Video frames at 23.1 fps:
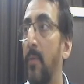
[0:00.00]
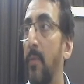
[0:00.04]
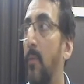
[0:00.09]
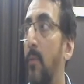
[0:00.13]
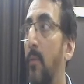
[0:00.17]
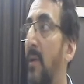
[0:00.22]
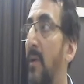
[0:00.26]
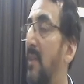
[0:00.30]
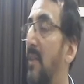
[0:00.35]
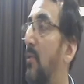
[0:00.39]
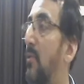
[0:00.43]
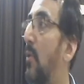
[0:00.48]

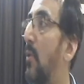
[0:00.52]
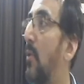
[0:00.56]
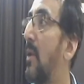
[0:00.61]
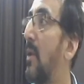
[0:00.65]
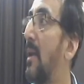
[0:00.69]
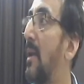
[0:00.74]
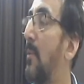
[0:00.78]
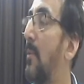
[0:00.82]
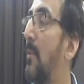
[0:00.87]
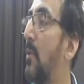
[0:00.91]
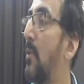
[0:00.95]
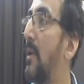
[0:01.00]
One is
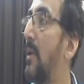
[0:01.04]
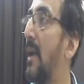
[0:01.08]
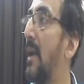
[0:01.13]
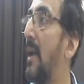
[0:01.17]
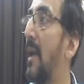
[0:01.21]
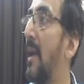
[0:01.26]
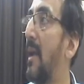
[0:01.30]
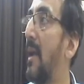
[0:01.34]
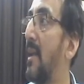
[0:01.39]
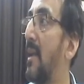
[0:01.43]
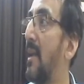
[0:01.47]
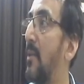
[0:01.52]
local immunity
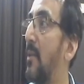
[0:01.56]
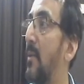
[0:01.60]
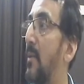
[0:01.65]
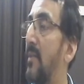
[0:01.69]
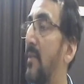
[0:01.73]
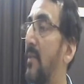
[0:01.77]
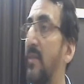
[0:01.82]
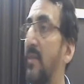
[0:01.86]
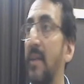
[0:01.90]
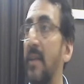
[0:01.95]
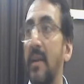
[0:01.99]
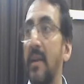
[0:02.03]
and another one
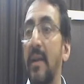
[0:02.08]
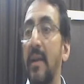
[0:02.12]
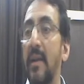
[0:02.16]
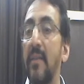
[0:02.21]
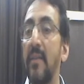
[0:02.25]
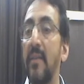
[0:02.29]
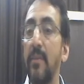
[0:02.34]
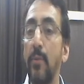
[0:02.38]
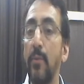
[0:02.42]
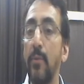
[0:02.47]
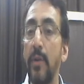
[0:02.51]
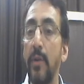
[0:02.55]
is
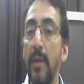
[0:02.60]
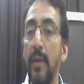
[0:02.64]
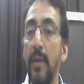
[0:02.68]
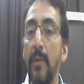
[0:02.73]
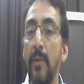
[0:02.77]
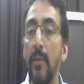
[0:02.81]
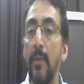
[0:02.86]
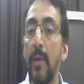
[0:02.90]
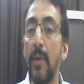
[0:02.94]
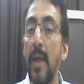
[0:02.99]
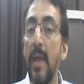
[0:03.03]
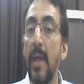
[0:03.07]
generalized immunity.
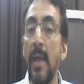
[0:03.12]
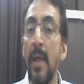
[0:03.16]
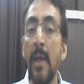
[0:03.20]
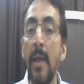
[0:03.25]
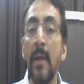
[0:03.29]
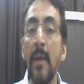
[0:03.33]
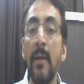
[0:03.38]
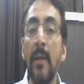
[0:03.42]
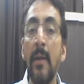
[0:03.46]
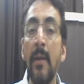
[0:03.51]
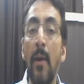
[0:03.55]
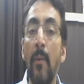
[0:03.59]
Okay,
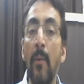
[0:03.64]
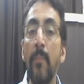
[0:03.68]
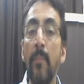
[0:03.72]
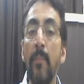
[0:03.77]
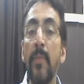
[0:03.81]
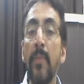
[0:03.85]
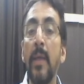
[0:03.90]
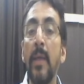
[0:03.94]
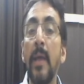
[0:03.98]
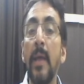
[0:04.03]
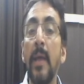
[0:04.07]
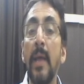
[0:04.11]
now
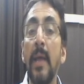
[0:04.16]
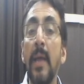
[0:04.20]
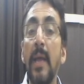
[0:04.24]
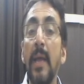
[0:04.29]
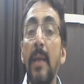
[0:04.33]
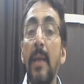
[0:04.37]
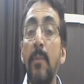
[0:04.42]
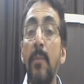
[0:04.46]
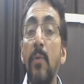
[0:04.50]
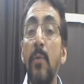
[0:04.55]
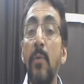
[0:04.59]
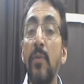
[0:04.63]

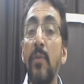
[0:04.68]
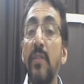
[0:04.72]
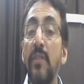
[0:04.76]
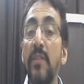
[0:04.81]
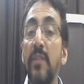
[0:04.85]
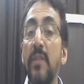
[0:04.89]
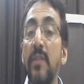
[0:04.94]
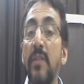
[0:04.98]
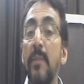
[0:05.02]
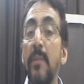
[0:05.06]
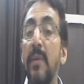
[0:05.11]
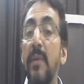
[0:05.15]
immune
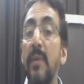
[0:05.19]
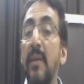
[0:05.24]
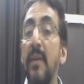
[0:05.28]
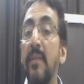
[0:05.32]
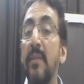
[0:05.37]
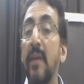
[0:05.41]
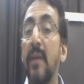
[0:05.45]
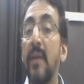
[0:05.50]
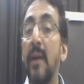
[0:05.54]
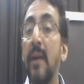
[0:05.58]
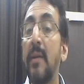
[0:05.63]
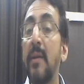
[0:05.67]
system
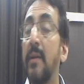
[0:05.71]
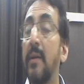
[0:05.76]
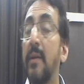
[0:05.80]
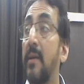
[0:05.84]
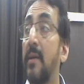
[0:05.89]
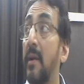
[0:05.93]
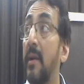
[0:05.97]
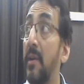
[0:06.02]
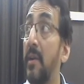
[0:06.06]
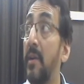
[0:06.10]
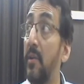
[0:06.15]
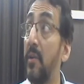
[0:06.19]
is under
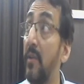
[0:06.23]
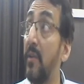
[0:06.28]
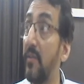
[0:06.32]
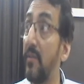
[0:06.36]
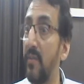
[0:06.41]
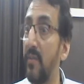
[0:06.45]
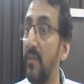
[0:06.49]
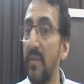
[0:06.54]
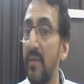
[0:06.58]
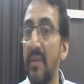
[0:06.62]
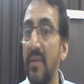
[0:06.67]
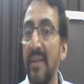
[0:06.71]

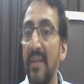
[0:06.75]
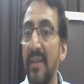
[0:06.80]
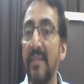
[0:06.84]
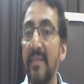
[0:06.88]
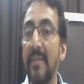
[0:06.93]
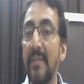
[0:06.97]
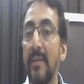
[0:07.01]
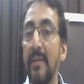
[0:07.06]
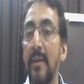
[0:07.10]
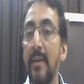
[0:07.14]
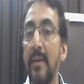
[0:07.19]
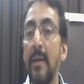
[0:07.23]
continuous
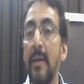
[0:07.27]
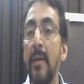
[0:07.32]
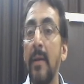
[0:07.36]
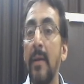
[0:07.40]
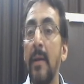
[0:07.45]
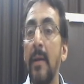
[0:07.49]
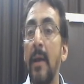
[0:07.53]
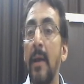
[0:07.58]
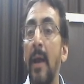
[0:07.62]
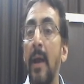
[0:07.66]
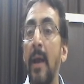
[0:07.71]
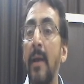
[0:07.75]
risk
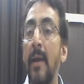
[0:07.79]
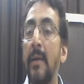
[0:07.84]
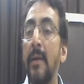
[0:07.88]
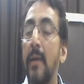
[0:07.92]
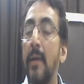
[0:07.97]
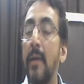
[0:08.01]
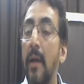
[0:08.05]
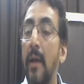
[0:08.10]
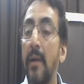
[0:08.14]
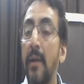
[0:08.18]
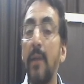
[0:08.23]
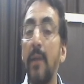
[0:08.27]
and
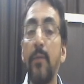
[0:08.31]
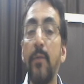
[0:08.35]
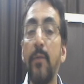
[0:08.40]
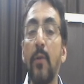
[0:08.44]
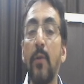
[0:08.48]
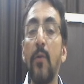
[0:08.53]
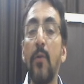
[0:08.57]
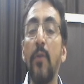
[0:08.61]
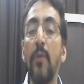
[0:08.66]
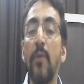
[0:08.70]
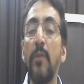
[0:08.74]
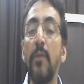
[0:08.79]
target
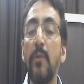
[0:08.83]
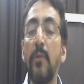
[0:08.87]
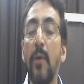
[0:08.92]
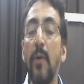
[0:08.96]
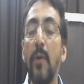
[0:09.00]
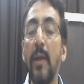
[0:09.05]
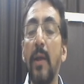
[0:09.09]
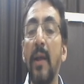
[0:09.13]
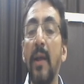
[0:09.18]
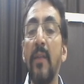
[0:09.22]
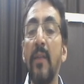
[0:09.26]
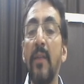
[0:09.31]
for causative
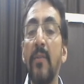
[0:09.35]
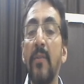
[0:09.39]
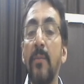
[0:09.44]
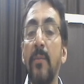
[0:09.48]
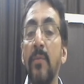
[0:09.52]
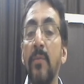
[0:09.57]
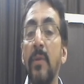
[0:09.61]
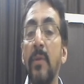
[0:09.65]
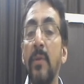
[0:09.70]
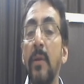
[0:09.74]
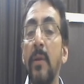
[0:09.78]
organisms.